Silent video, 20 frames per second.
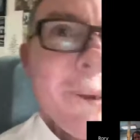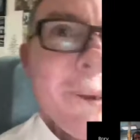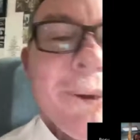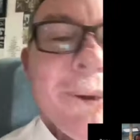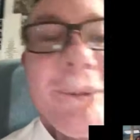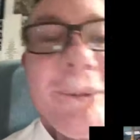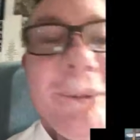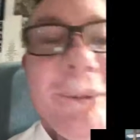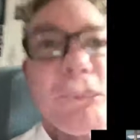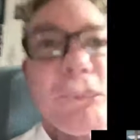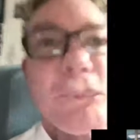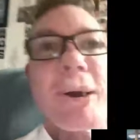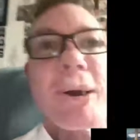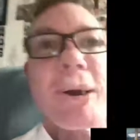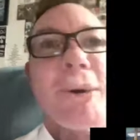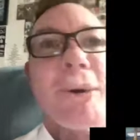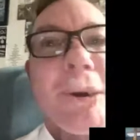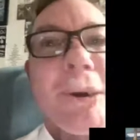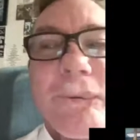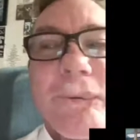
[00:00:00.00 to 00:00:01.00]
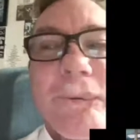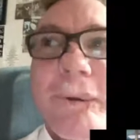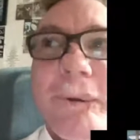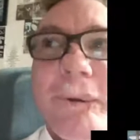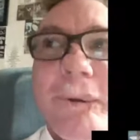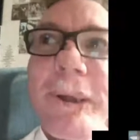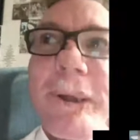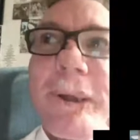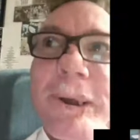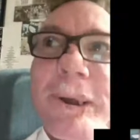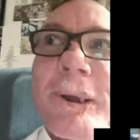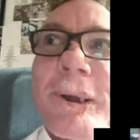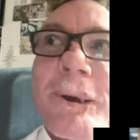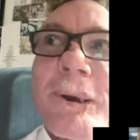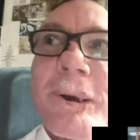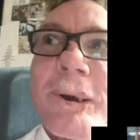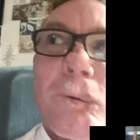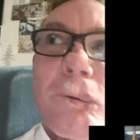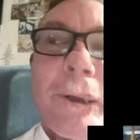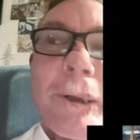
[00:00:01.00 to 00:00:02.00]
That's what I always
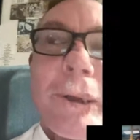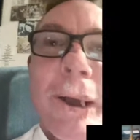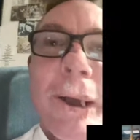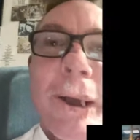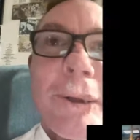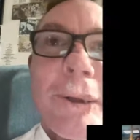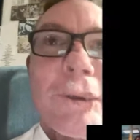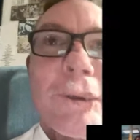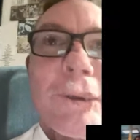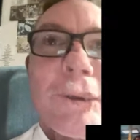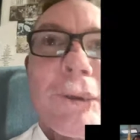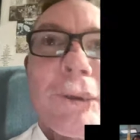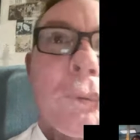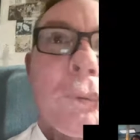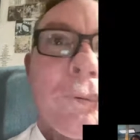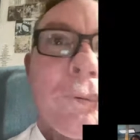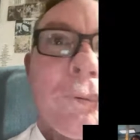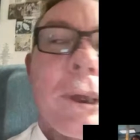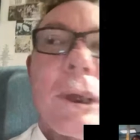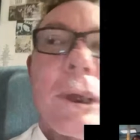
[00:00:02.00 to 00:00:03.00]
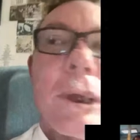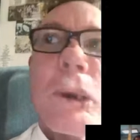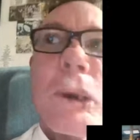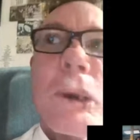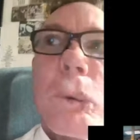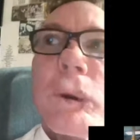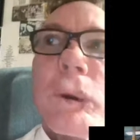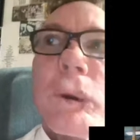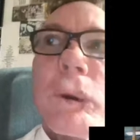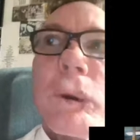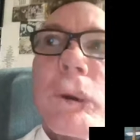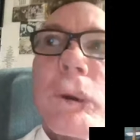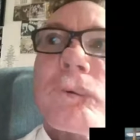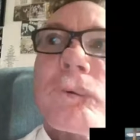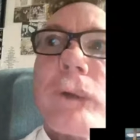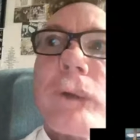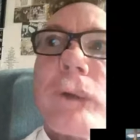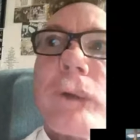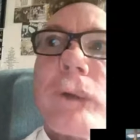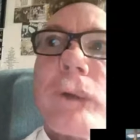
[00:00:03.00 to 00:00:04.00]
look at, you know, is what it
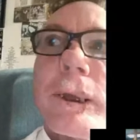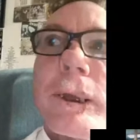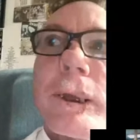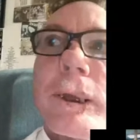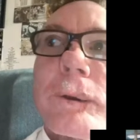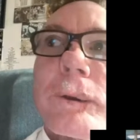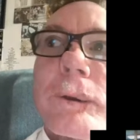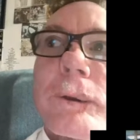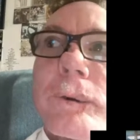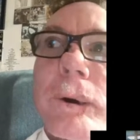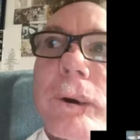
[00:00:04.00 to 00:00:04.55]
looks like, and it